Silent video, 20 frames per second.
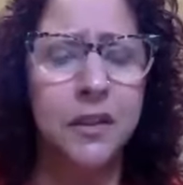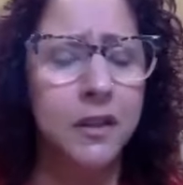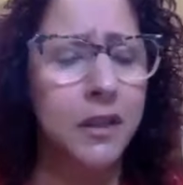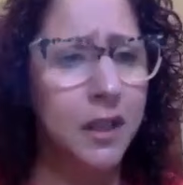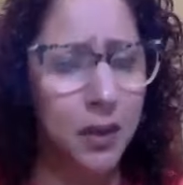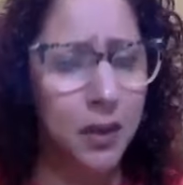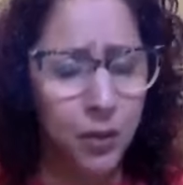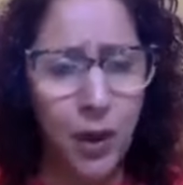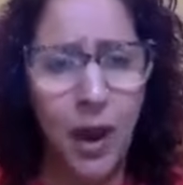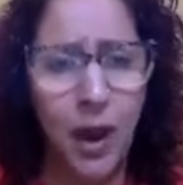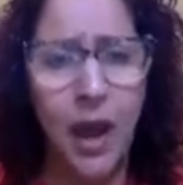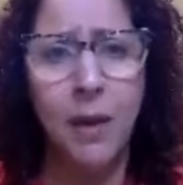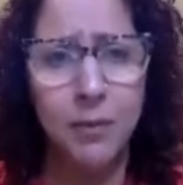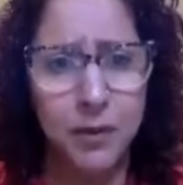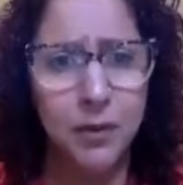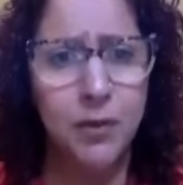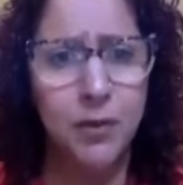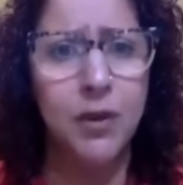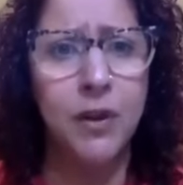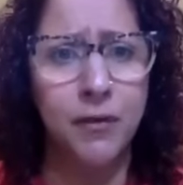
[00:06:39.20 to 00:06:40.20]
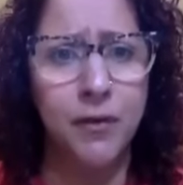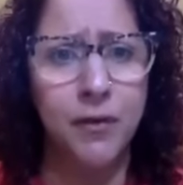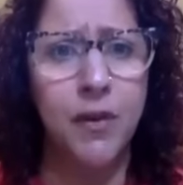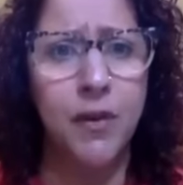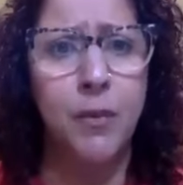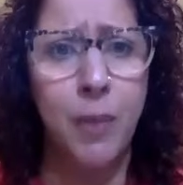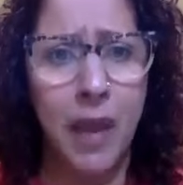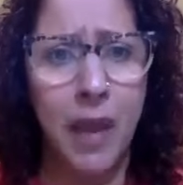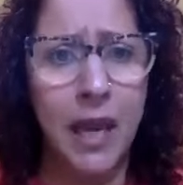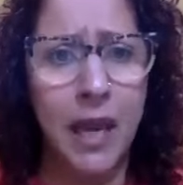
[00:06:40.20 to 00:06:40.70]
You absolutely
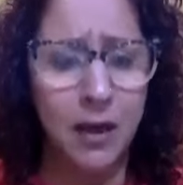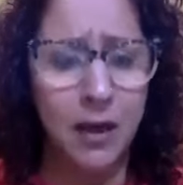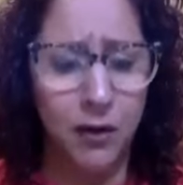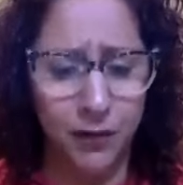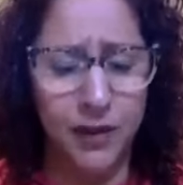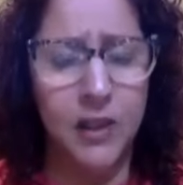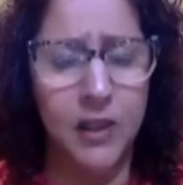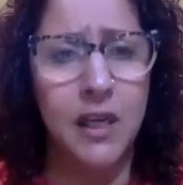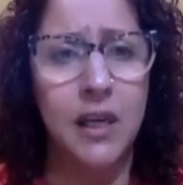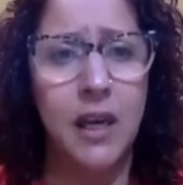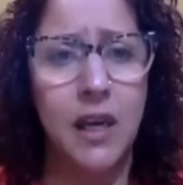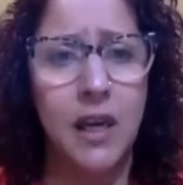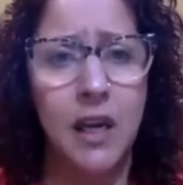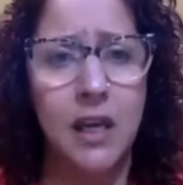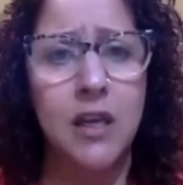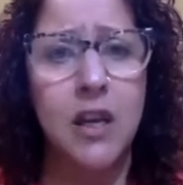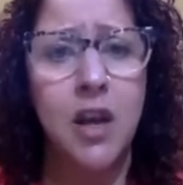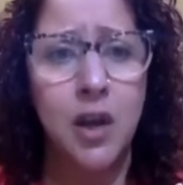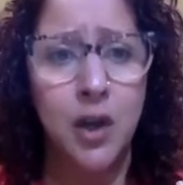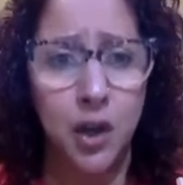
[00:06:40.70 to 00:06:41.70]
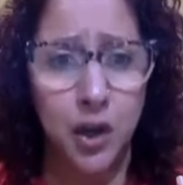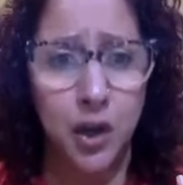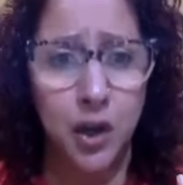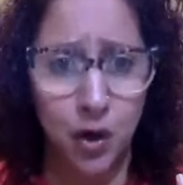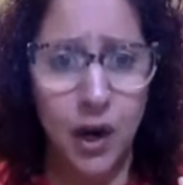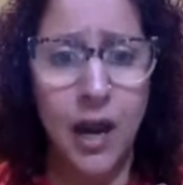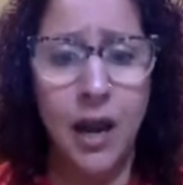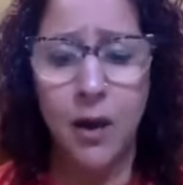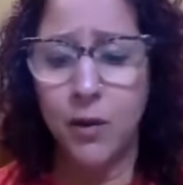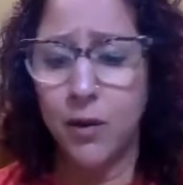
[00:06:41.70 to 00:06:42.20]
feel the pain. You feel it in
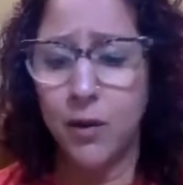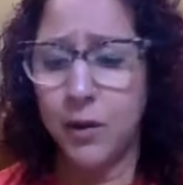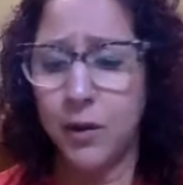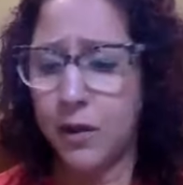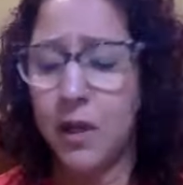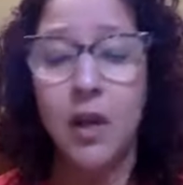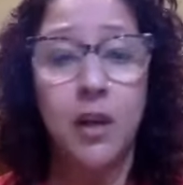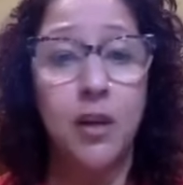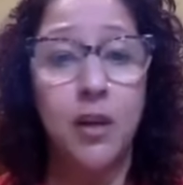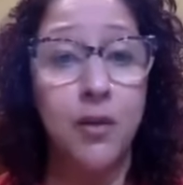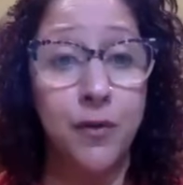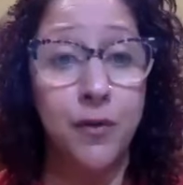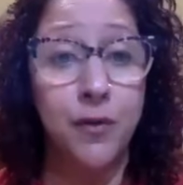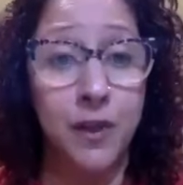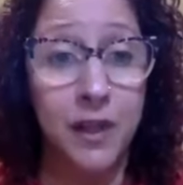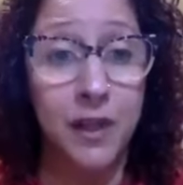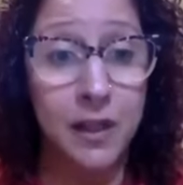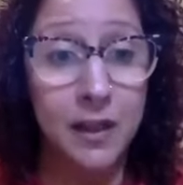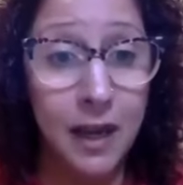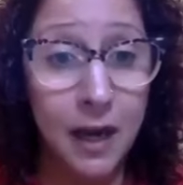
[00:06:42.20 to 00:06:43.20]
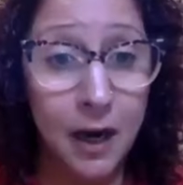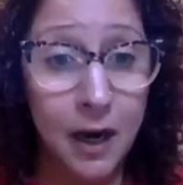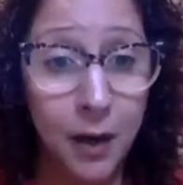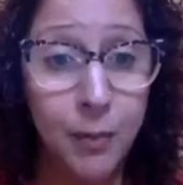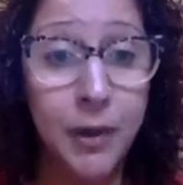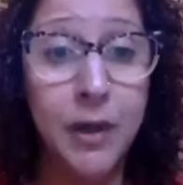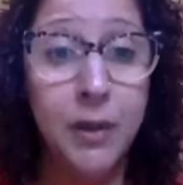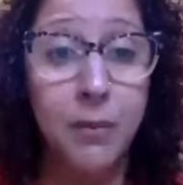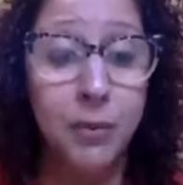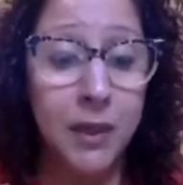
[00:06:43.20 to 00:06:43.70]
your house, you feel it in the
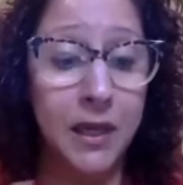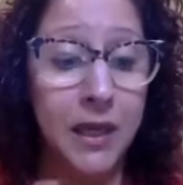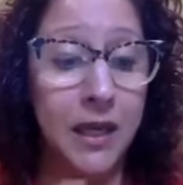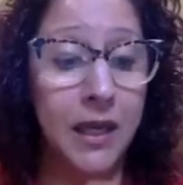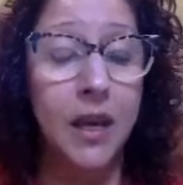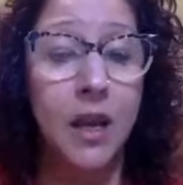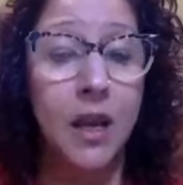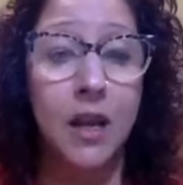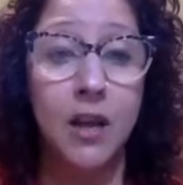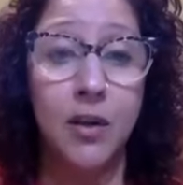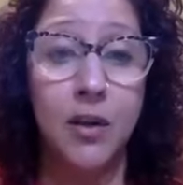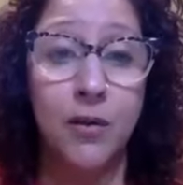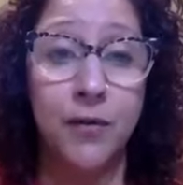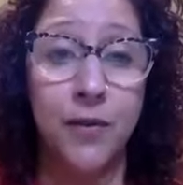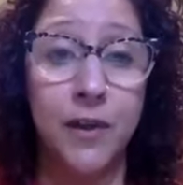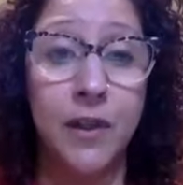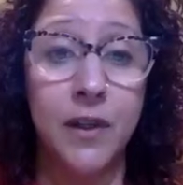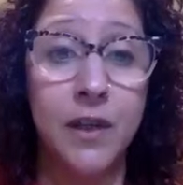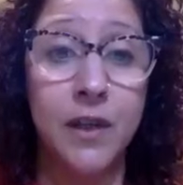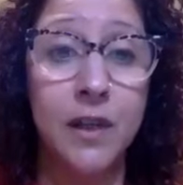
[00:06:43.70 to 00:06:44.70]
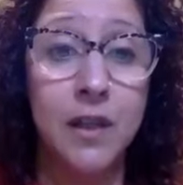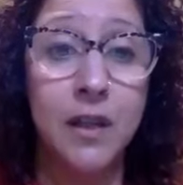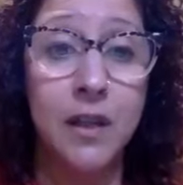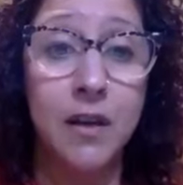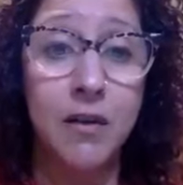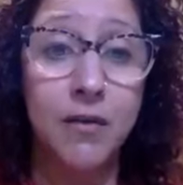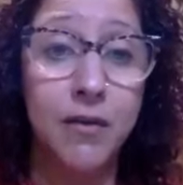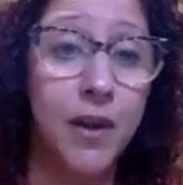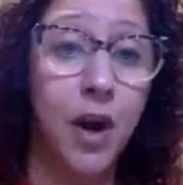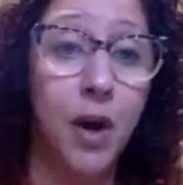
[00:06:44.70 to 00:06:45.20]
Airbnb, you feel it in
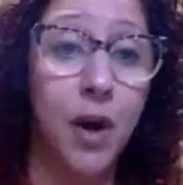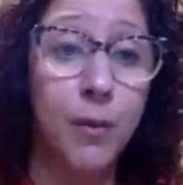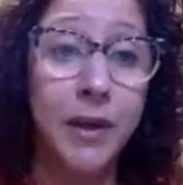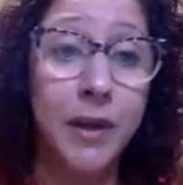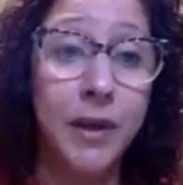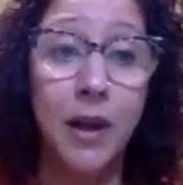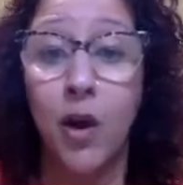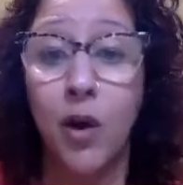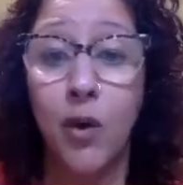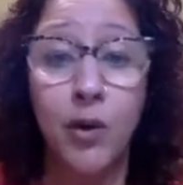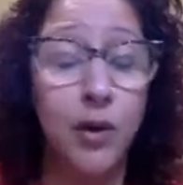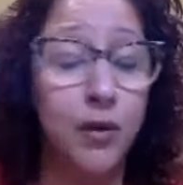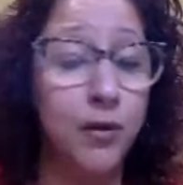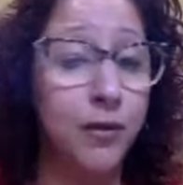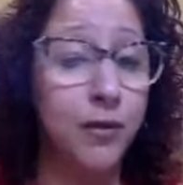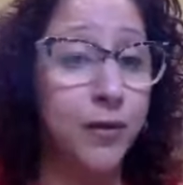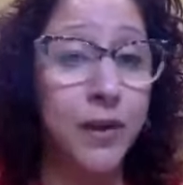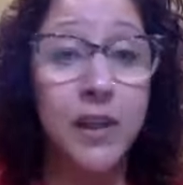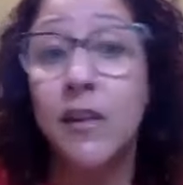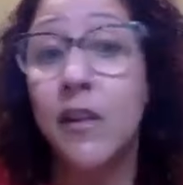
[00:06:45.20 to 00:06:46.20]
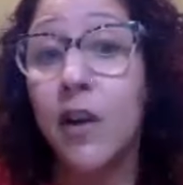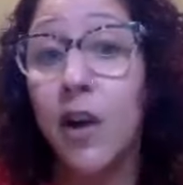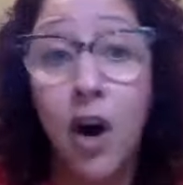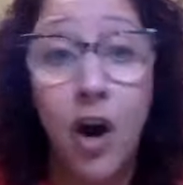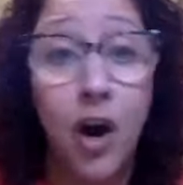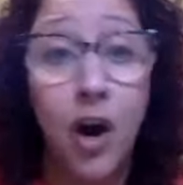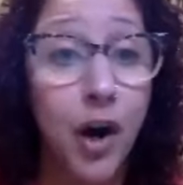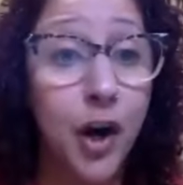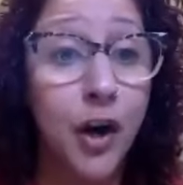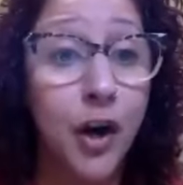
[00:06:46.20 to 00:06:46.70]
the VRBO, you feel it in the
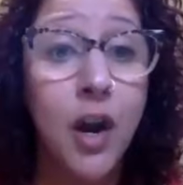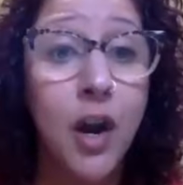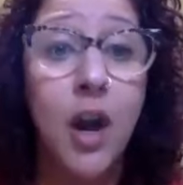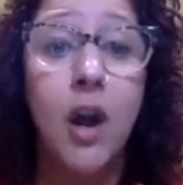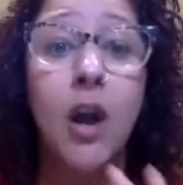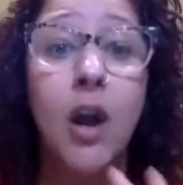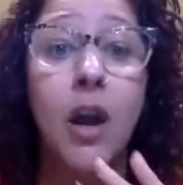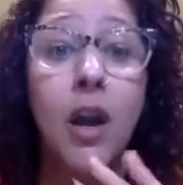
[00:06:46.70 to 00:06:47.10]
car,